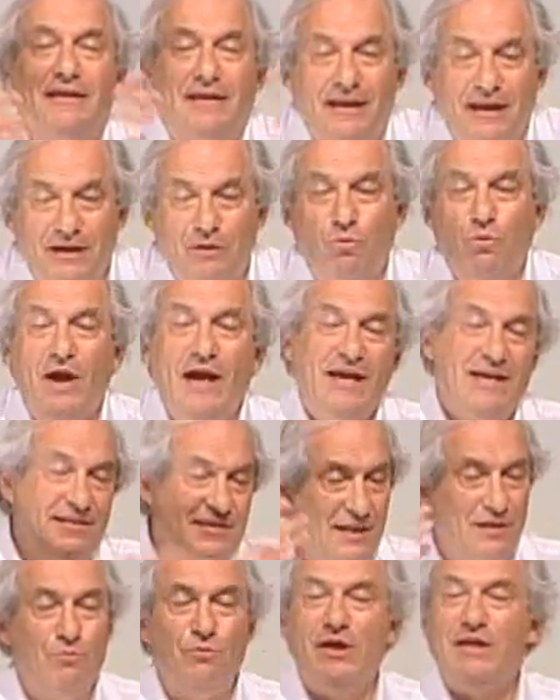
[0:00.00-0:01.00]
in ways
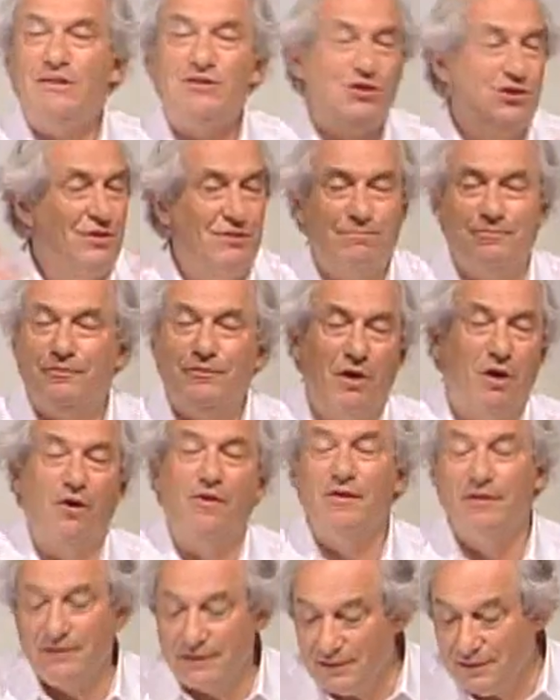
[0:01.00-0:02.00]
in which
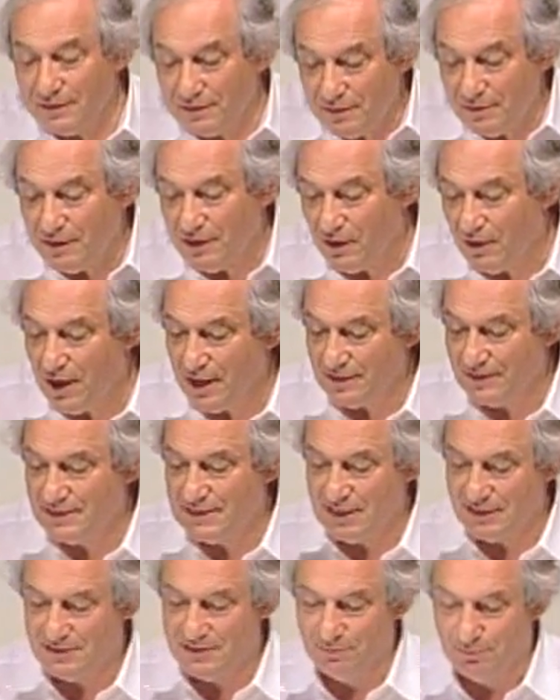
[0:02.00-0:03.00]
aren't, they're not
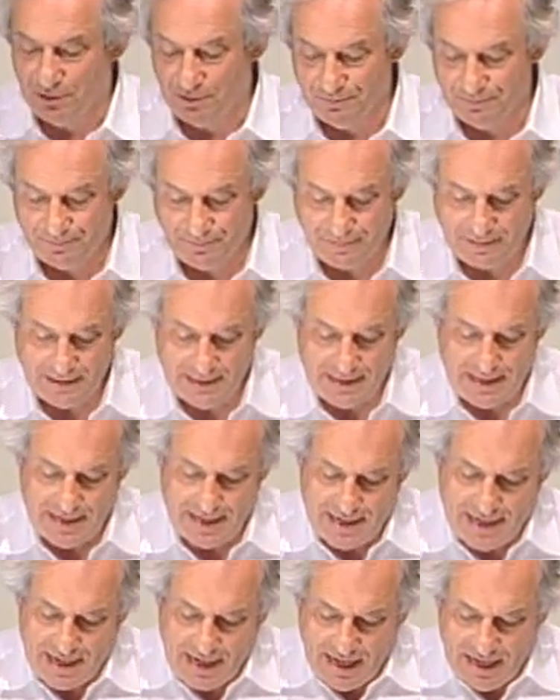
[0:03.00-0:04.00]
sensible.
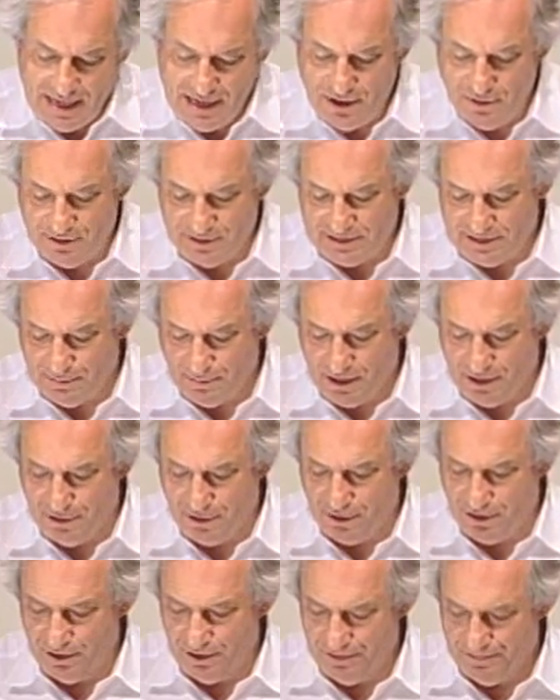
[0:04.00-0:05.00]
Here are some
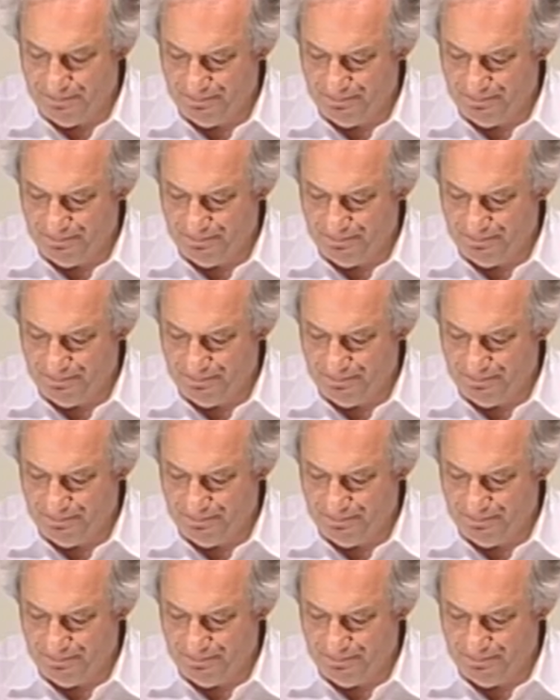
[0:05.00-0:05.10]
other